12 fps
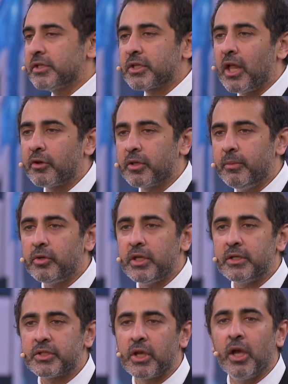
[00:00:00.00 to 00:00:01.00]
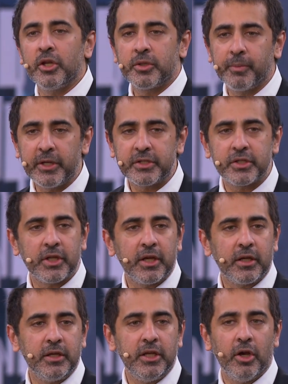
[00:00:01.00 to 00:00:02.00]
these cloud communities to places
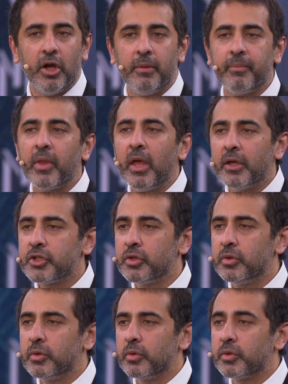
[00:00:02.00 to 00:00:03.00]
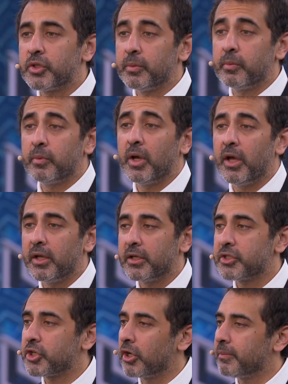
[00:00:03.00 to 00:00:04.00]
like NEOM, to
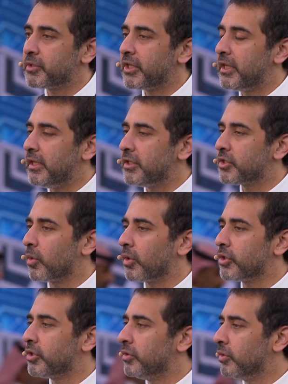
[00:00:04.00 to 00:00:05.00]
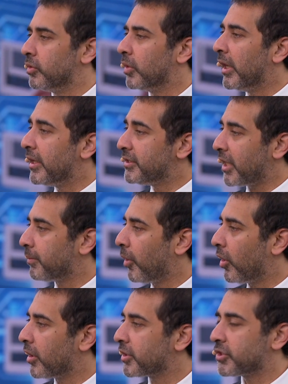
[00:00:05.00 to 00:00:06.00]
startup cities or to tech
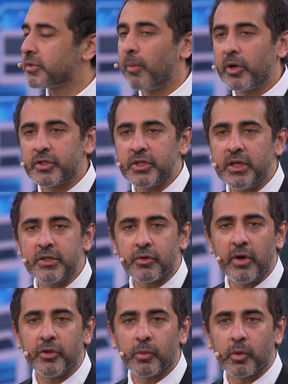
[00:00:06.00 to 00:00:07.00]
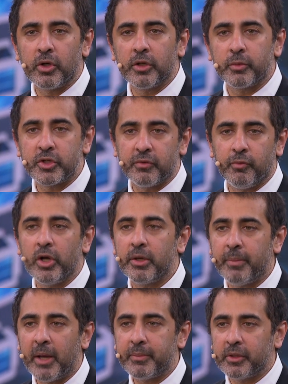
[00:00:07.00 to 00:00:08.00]
parks, smart cities around the world which have
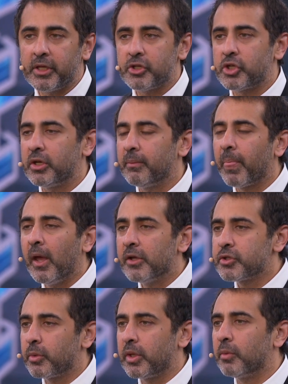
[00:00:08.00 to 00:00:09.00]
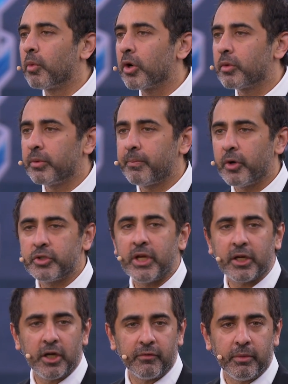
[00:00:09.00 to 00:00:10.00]
wanted population, so we can work with
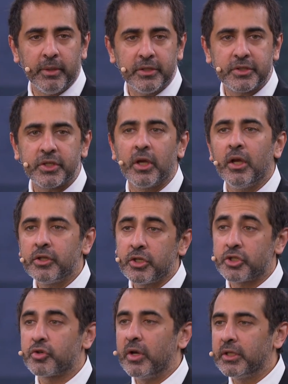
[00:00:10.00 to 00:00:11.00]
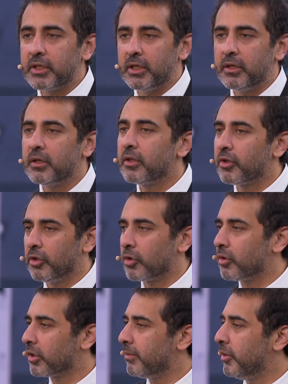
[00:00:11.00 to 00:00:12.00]
pro-tech governments to strengthen their
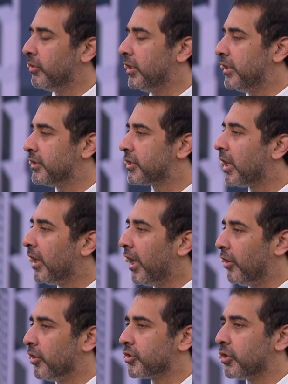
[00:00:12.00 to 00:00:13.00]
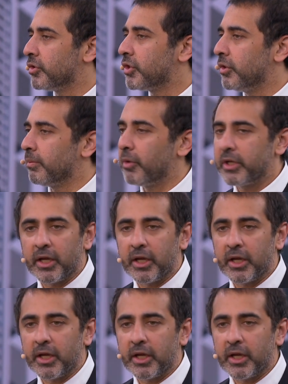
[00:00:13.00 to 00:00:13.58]
local communities and also to bring